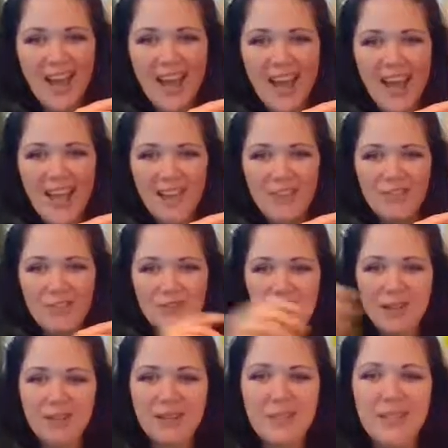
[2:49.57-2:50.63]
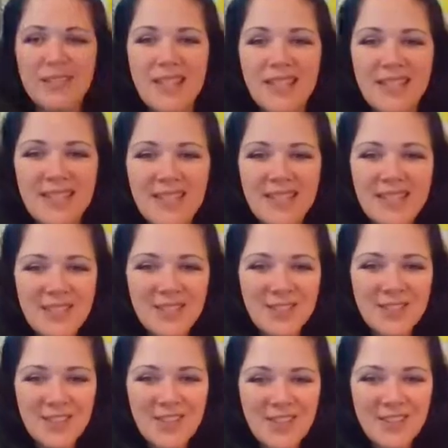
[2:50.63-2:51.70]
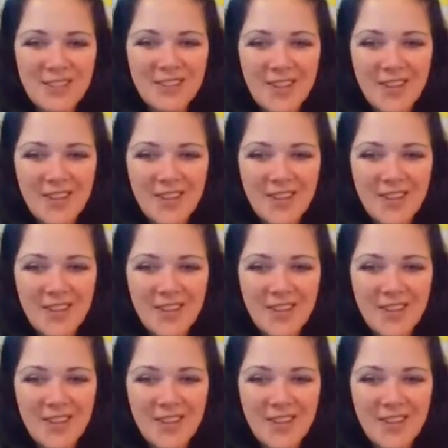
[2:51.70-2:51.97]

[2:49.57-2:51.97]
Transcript: Hi everyone, Miss Adenizio is here.